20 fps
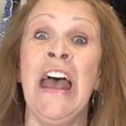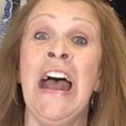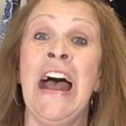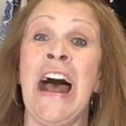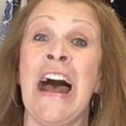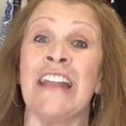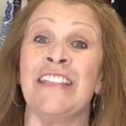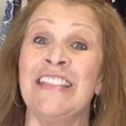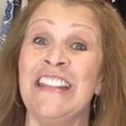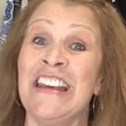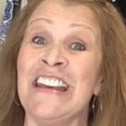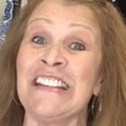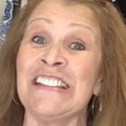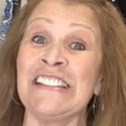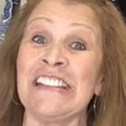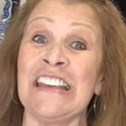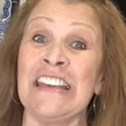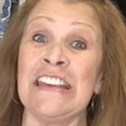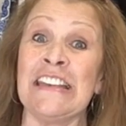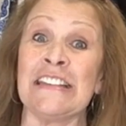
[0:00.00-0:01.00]
and this
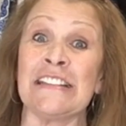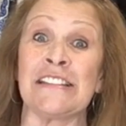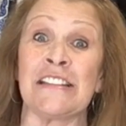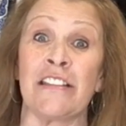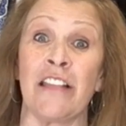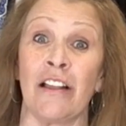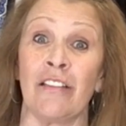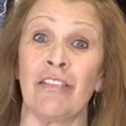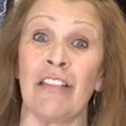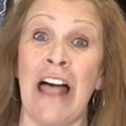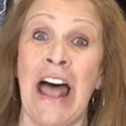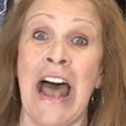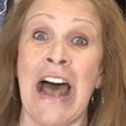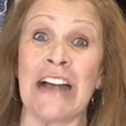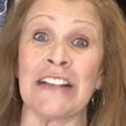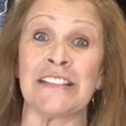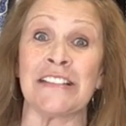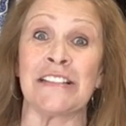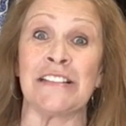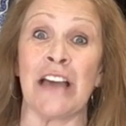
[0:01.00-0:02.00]
is the
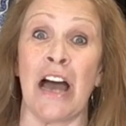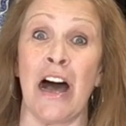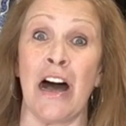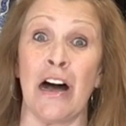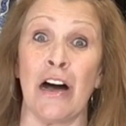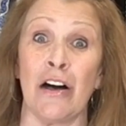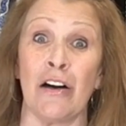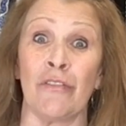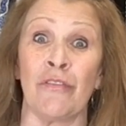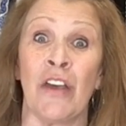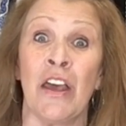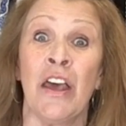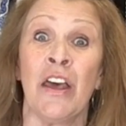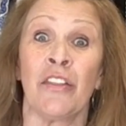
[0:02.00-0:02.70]
last of